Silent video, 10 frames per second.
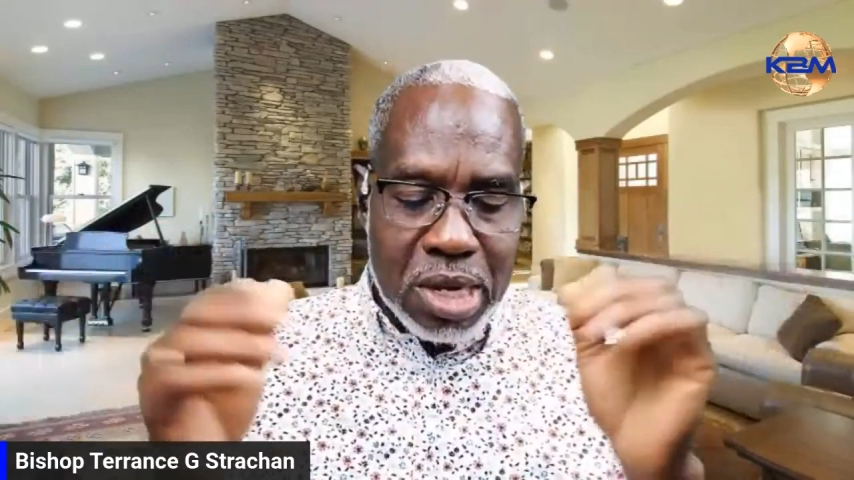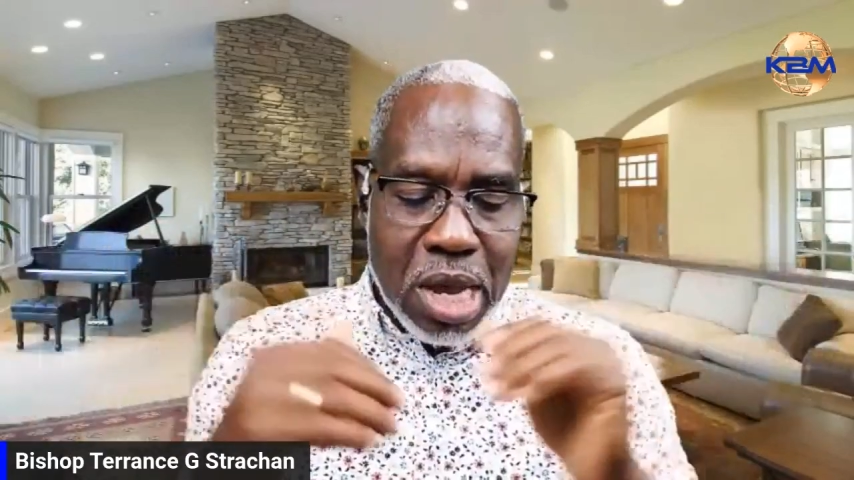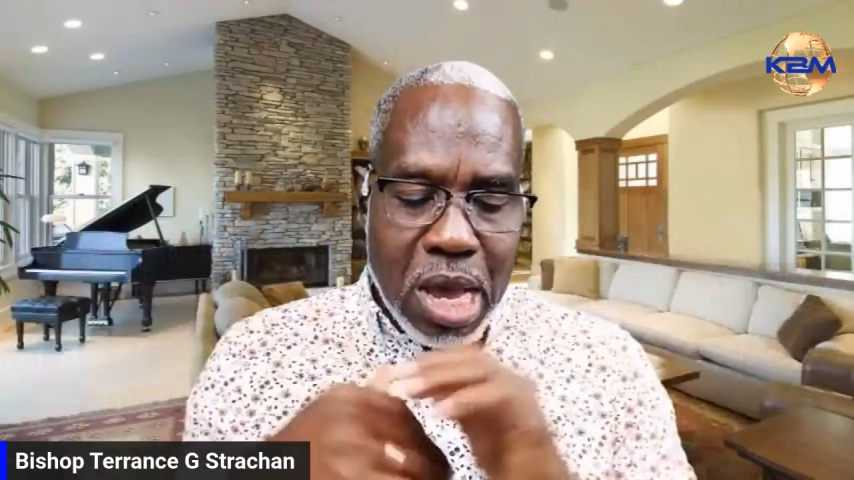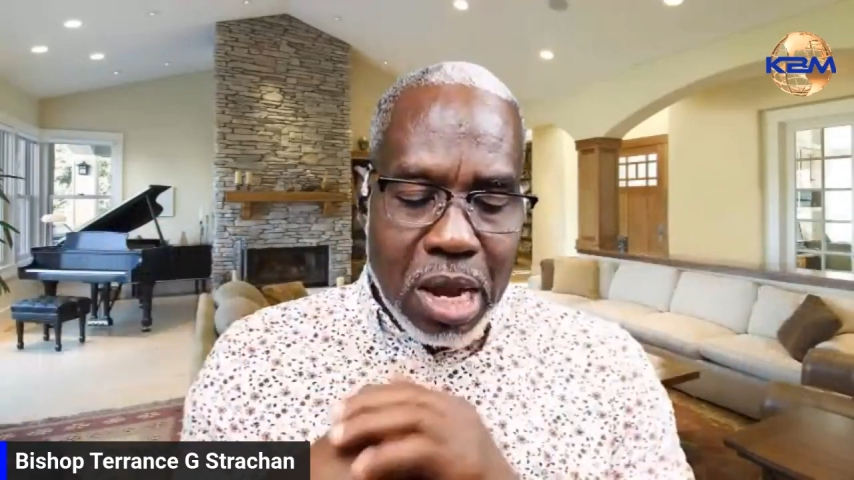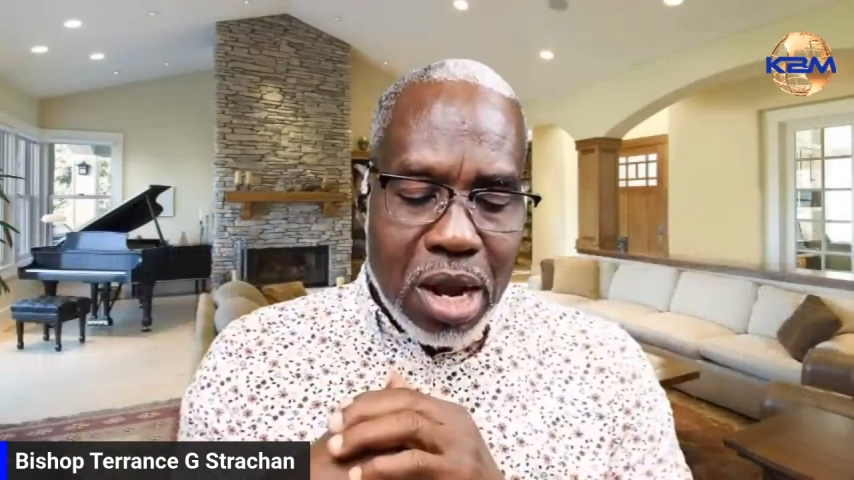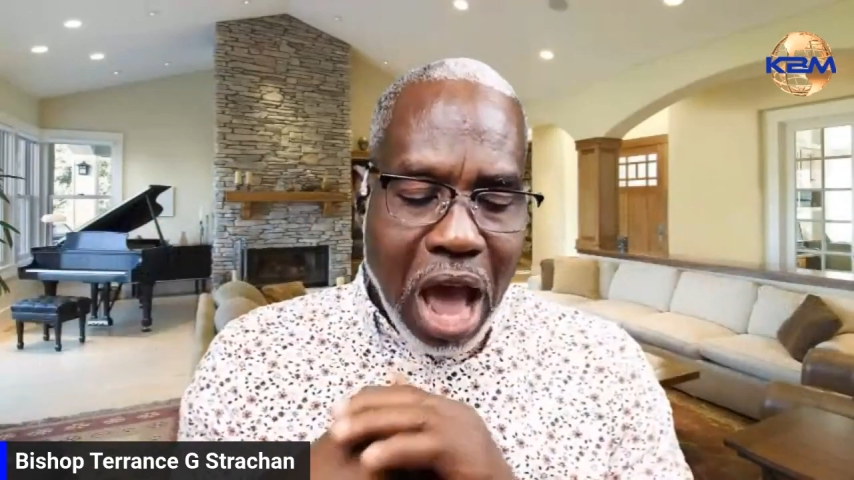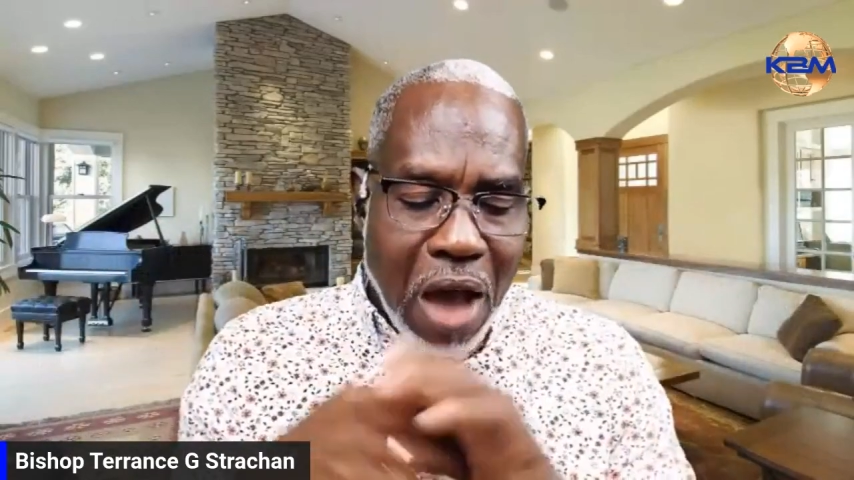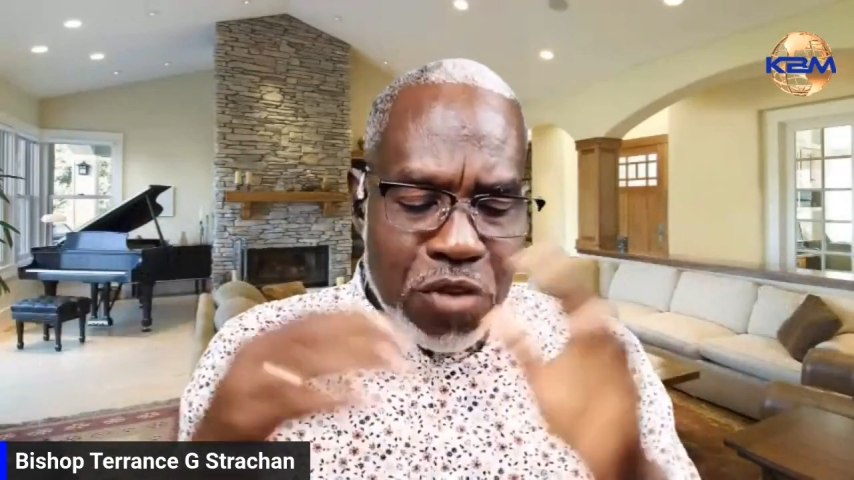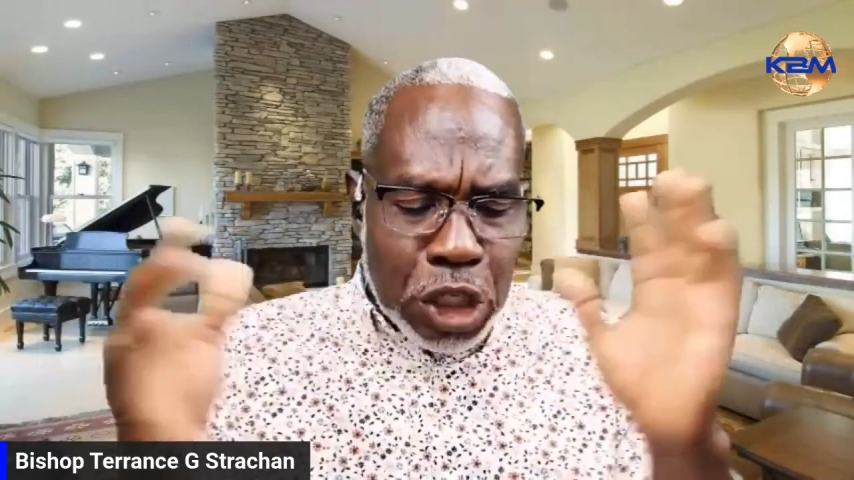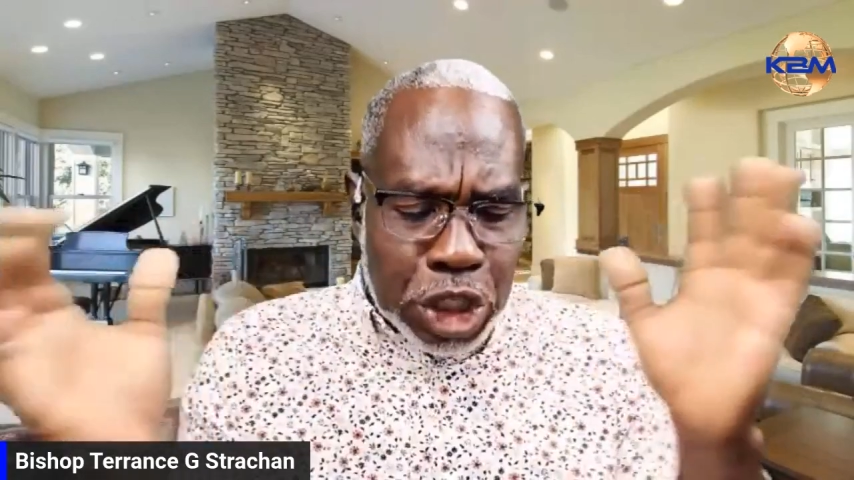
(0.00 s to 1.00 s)

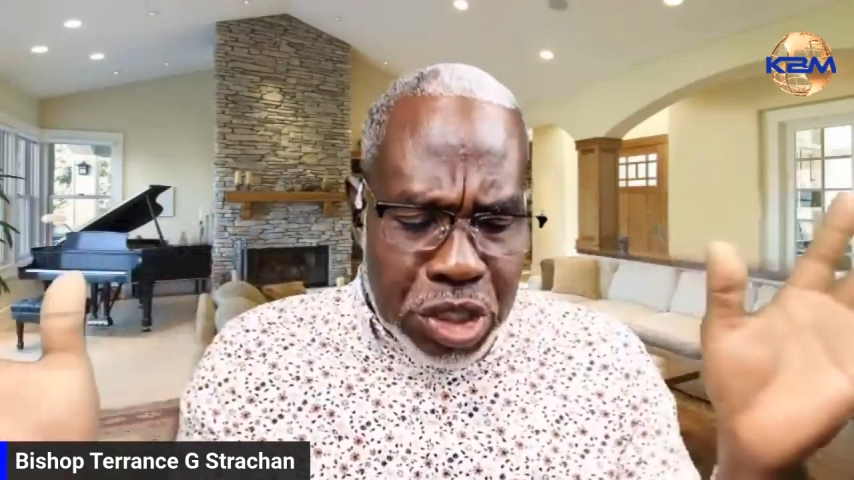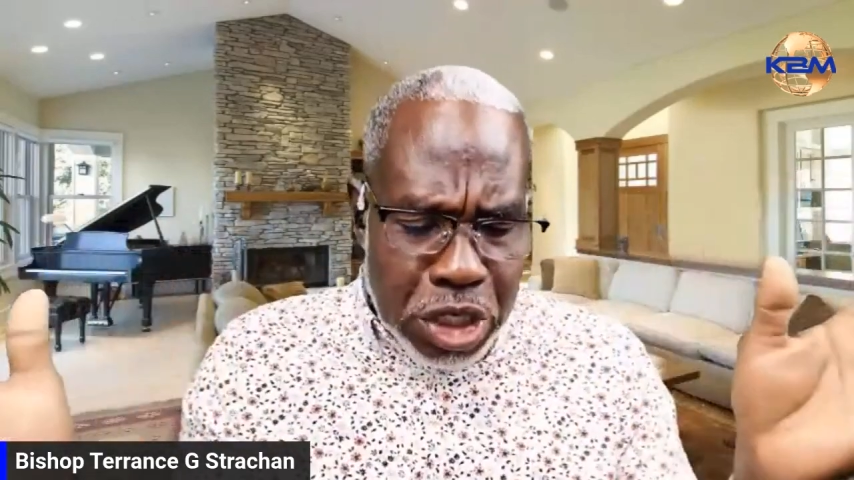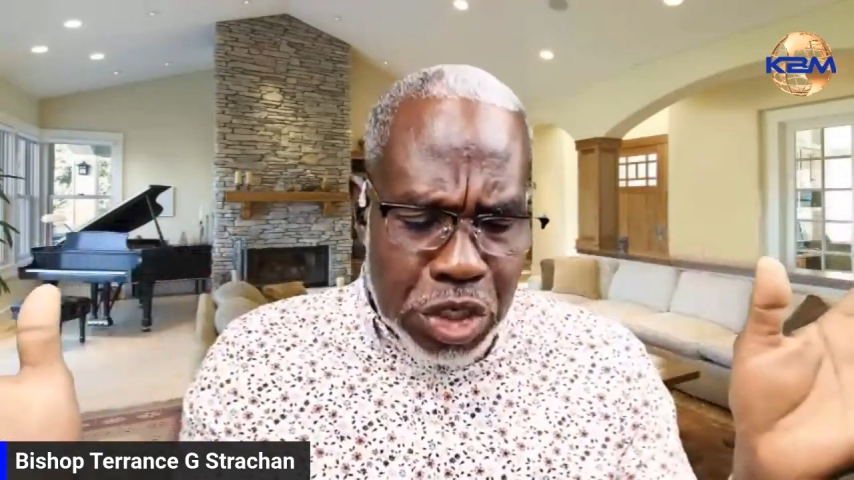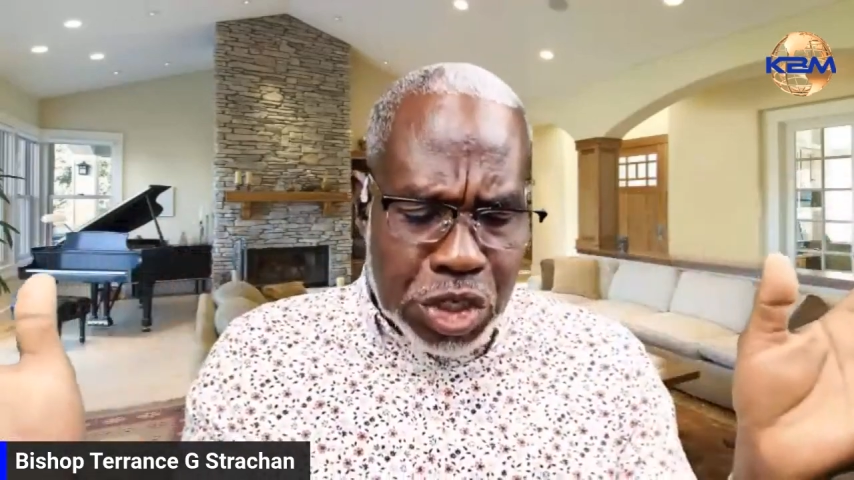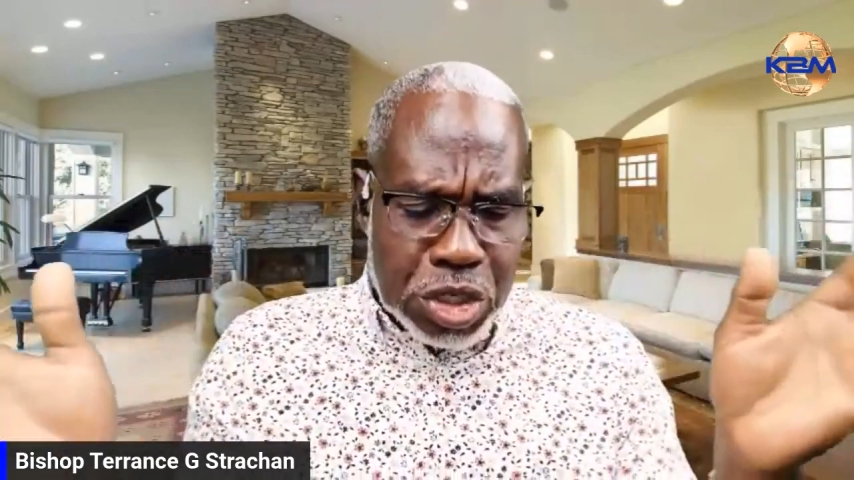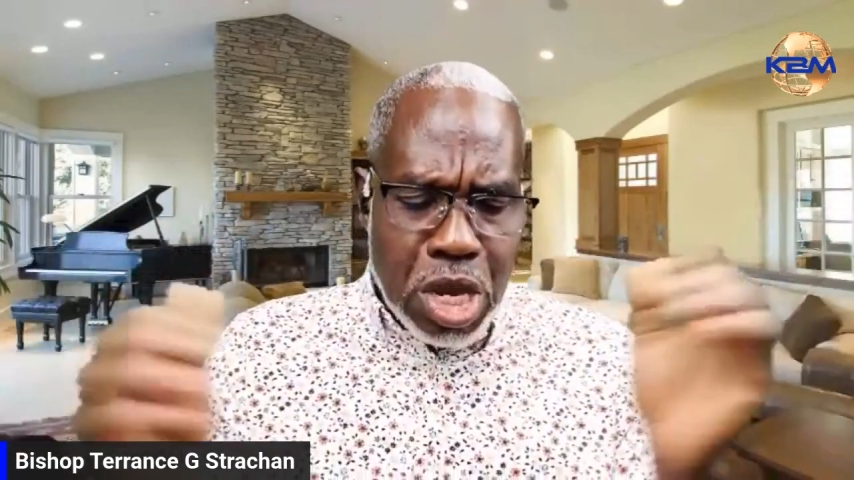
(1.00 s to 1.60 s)
lavishness,